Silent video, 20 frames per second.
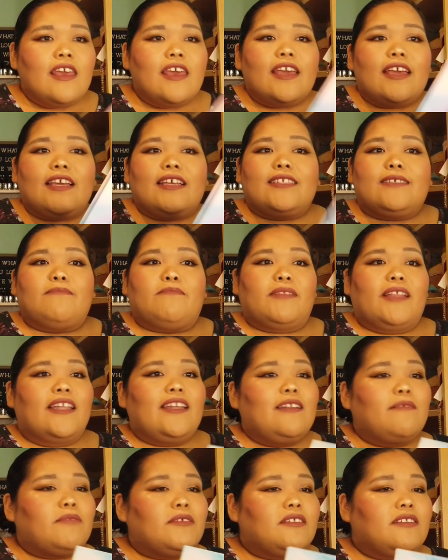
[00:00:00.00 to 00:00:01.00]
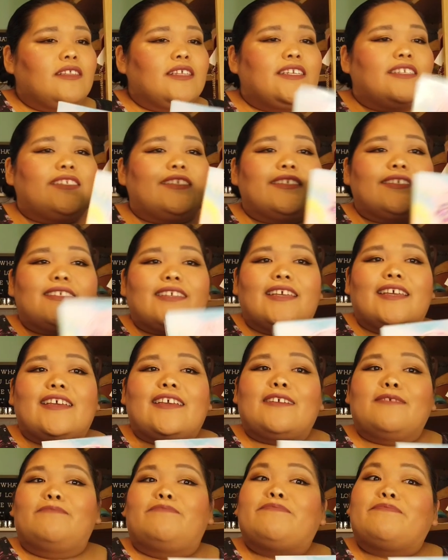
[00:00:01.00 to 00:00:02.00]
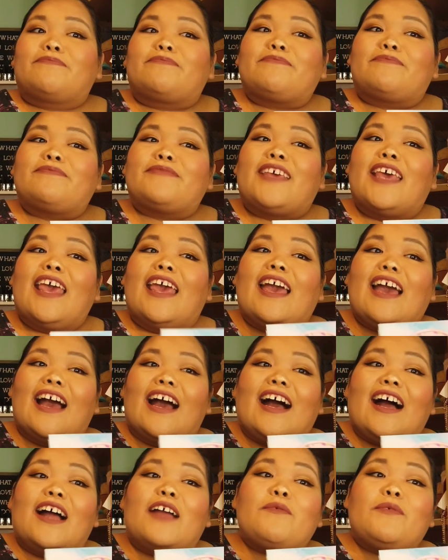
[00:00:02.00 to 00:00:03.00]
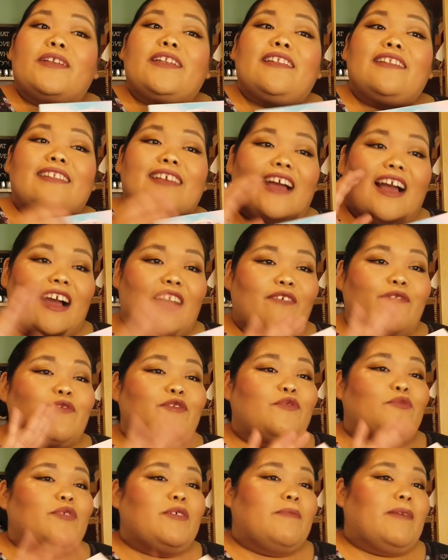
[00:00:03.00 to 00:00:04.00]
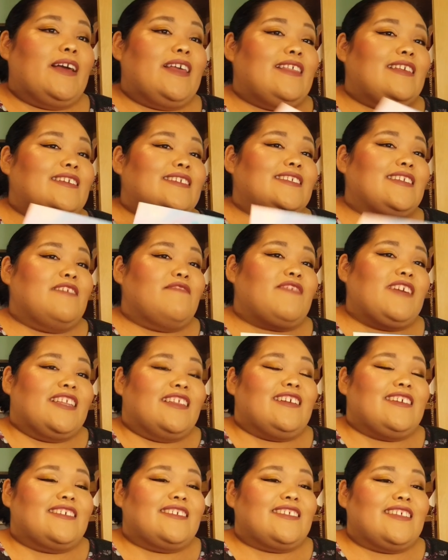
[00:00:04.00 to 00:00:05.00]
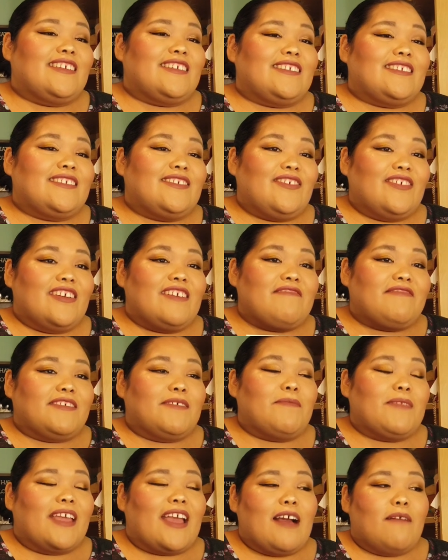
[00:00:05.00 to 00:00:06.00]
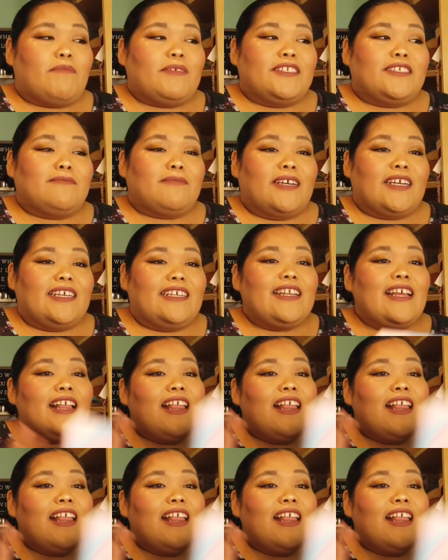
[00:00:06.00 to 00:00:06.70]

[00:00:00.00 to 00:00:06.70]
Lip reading: It's blendable. It's just like, I would have to rebuy this if I lost this or if something happened to mine.